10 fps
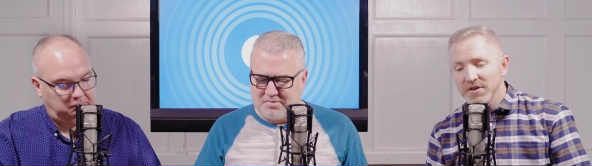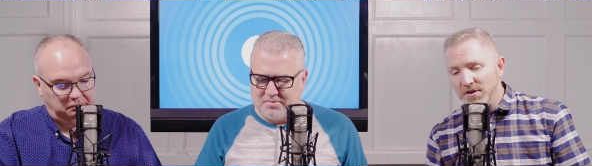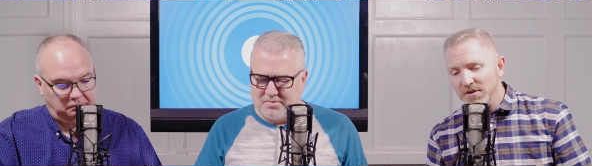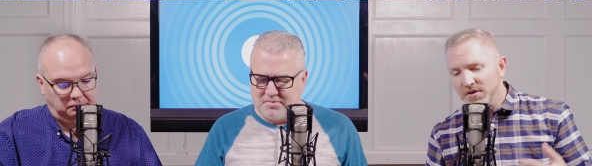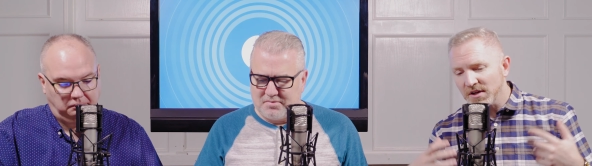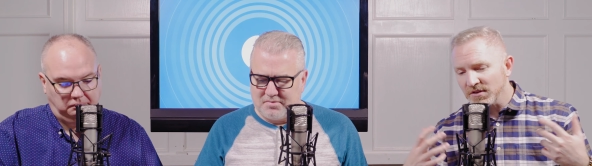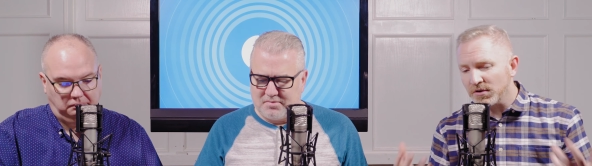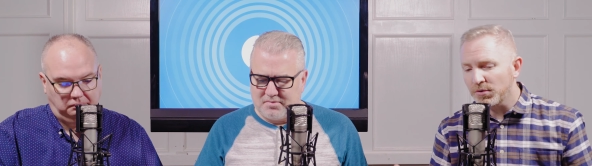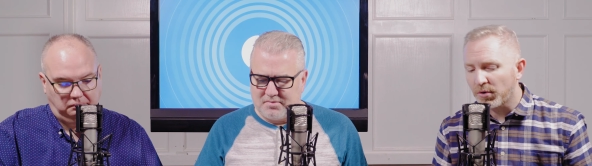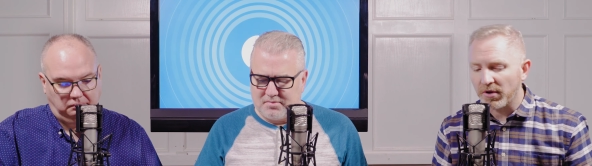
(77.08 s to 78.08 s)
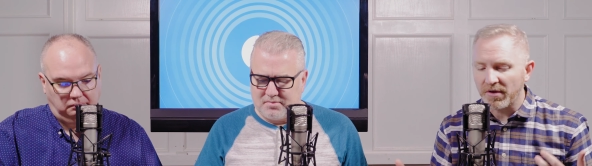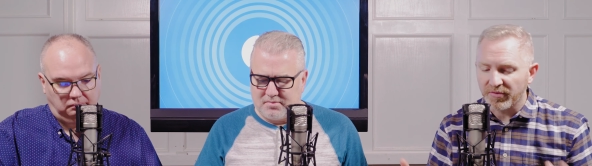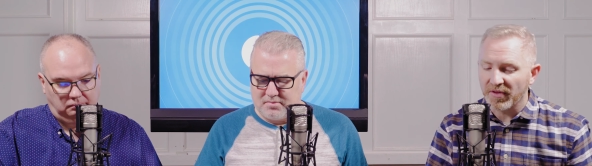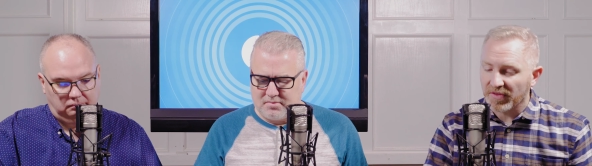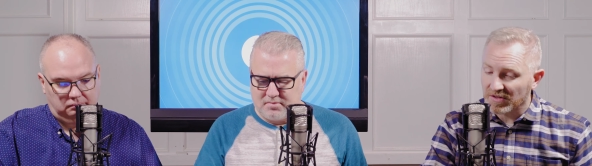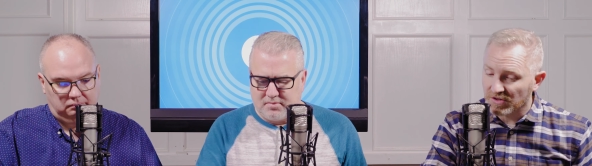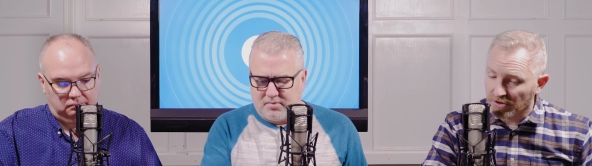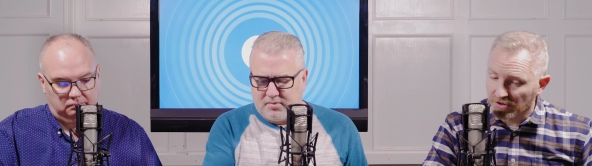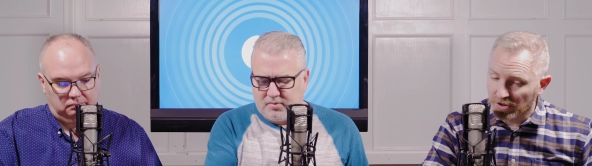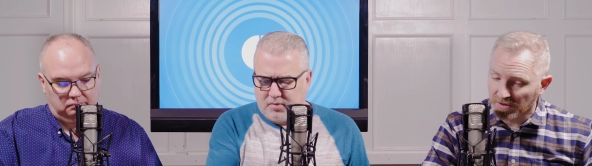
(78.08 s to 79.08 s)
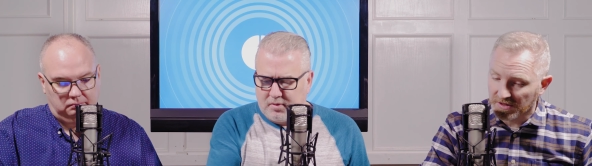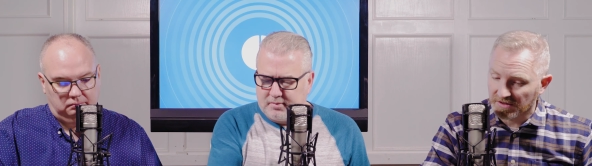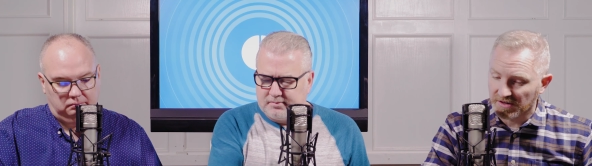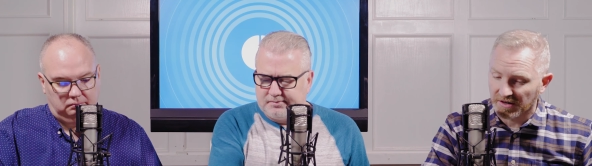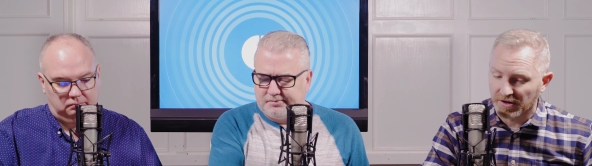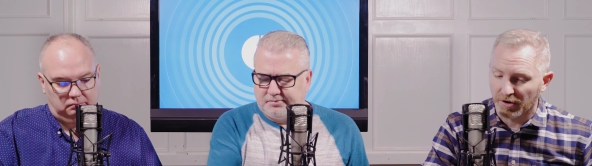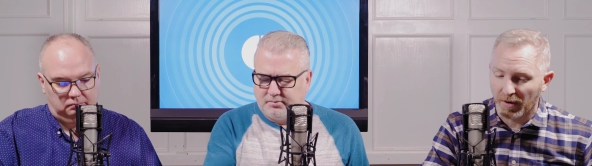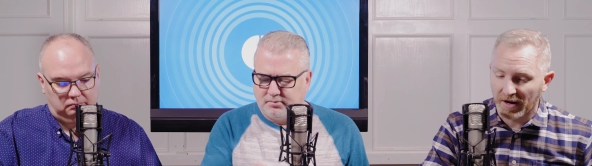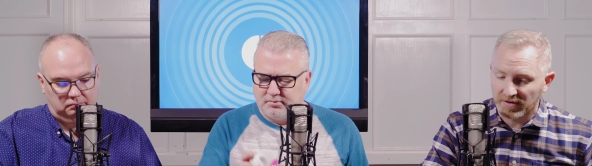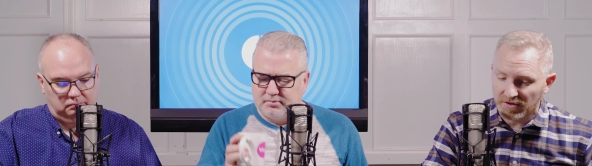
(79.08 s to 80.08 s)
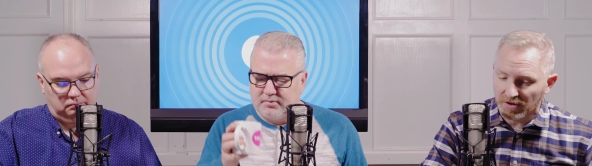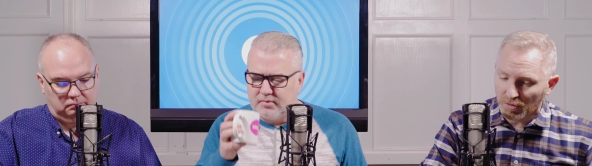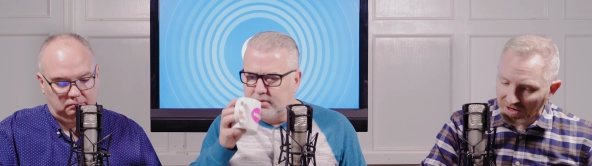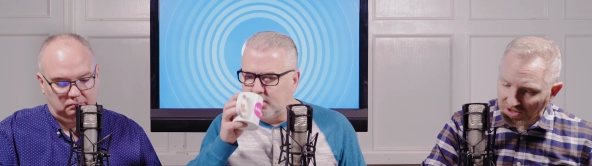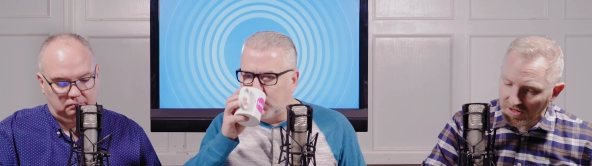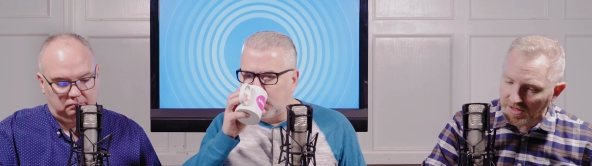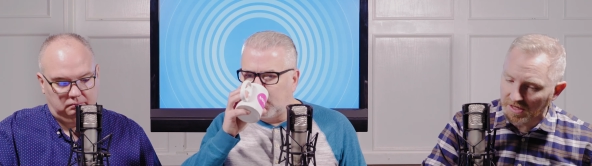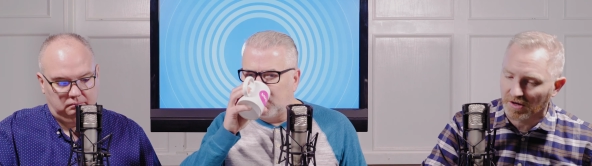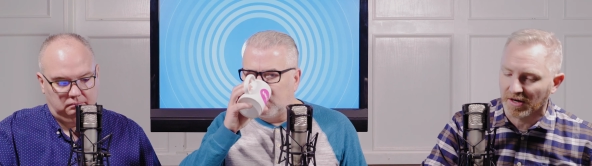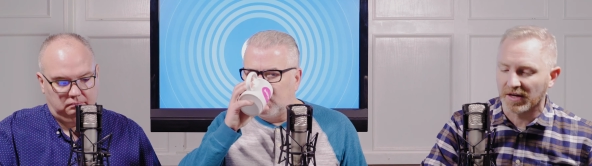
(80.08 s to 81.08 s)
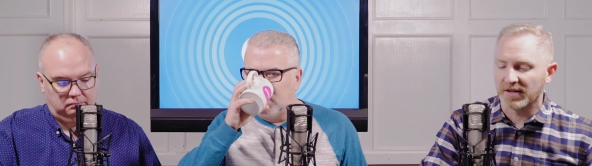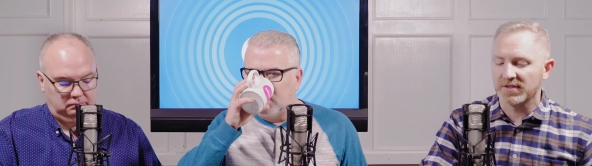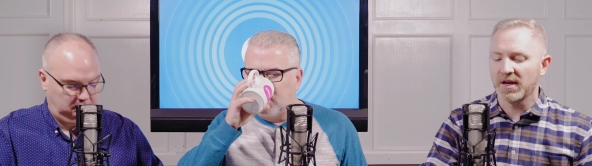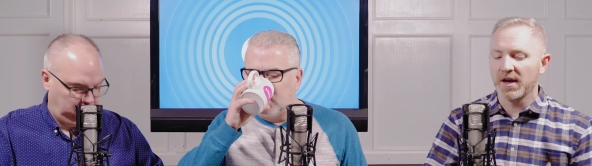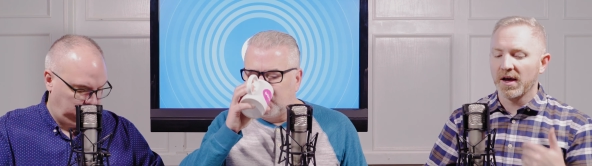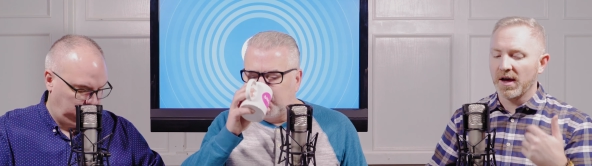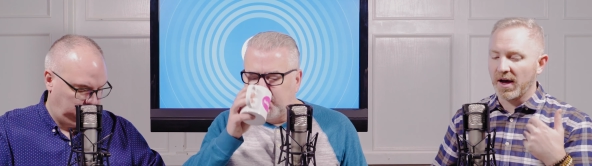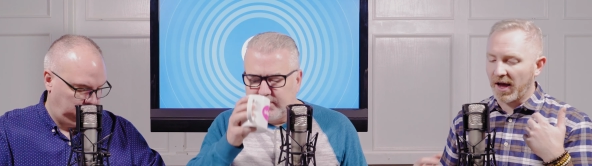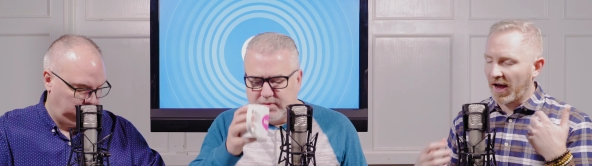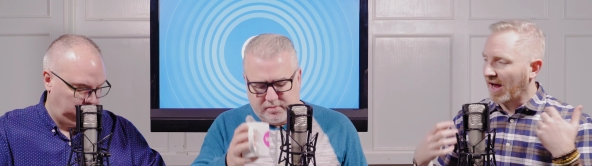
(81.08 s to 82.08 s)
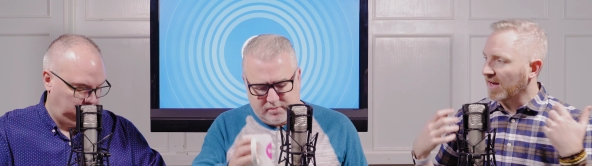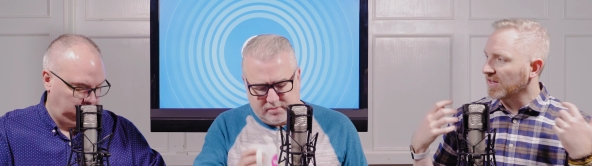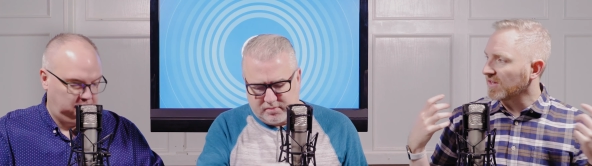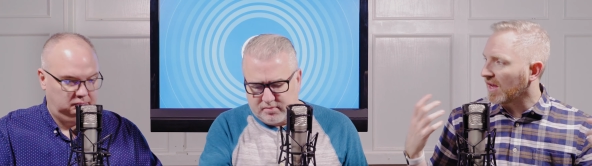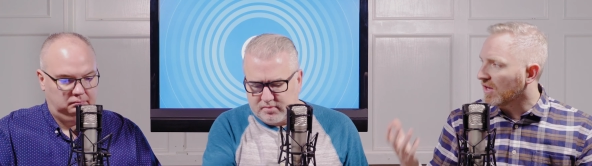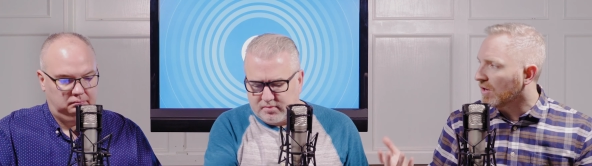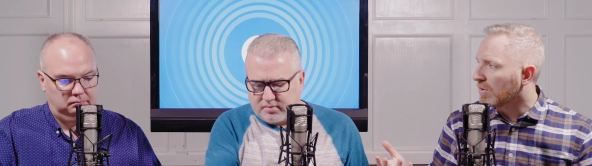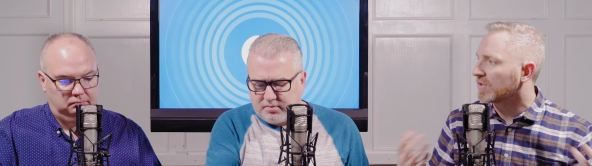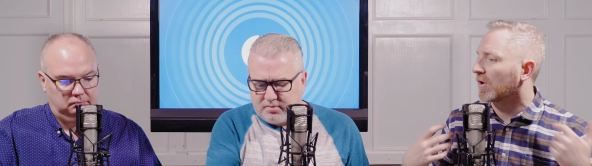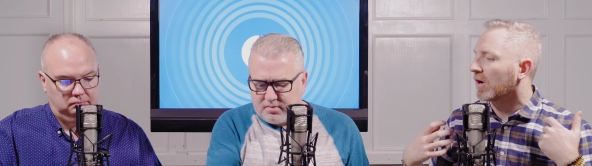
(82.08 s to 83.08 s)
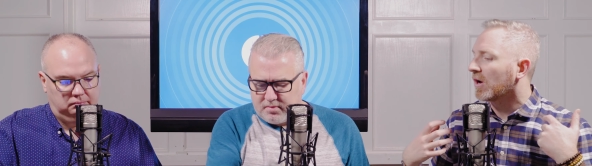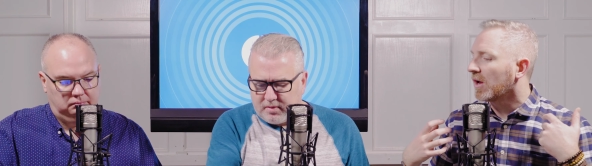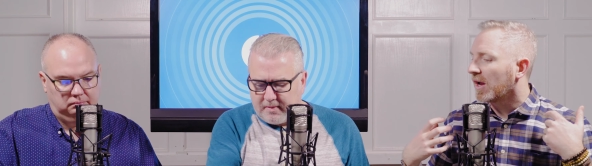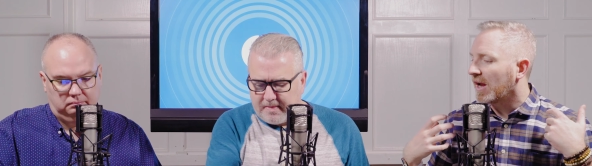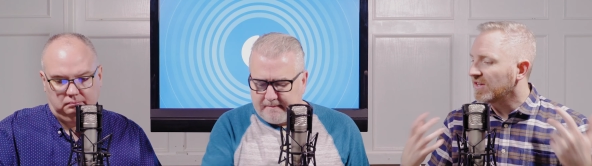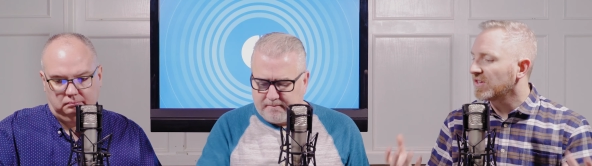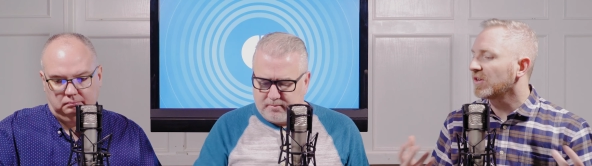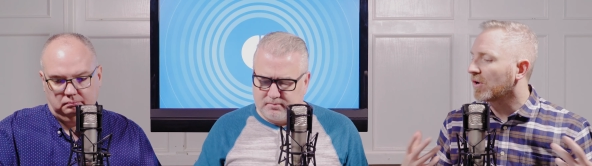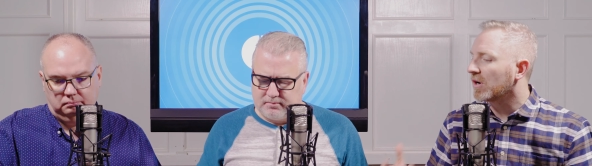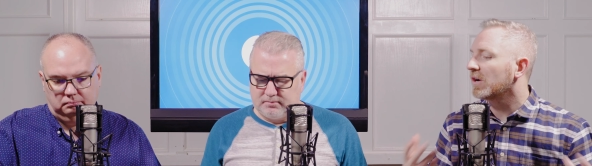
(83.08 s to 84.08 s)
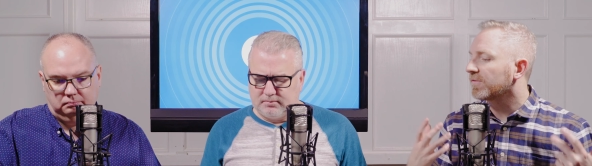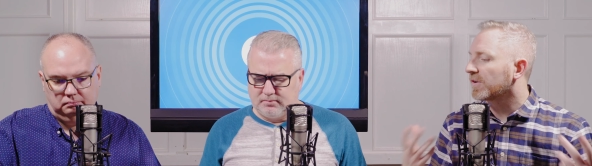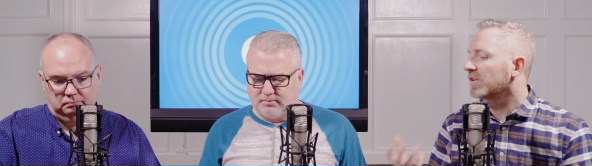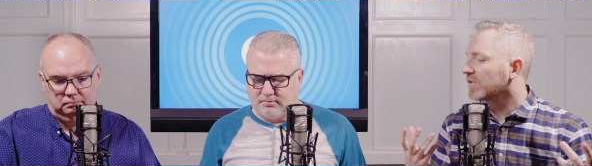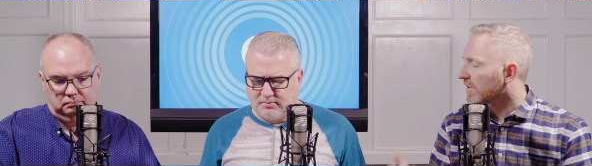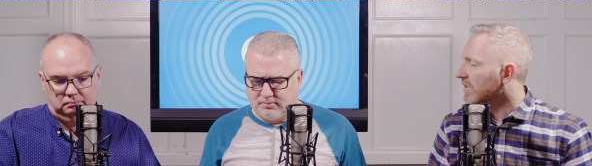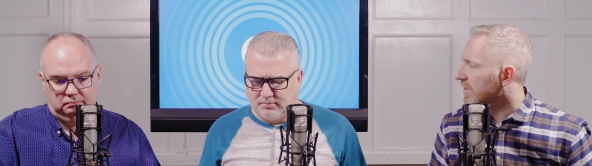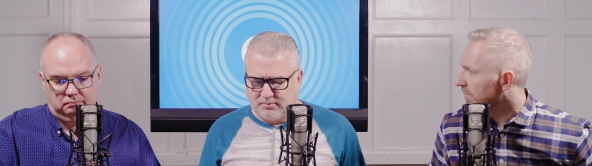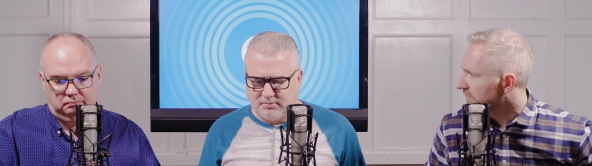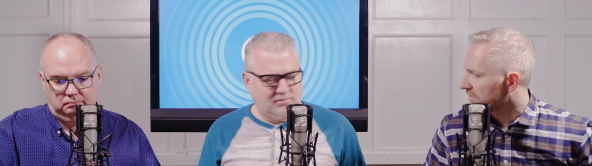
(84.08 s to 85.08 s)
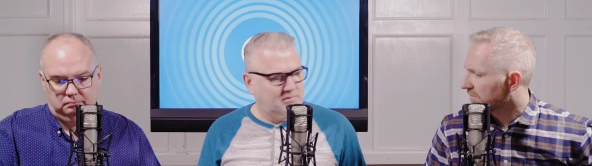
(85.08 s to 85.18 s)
Speaker 1: So there's tons of cool and fun things that you can do with DuckDuckGo. And so the question here is, as a user, is it good enough for you to switch to?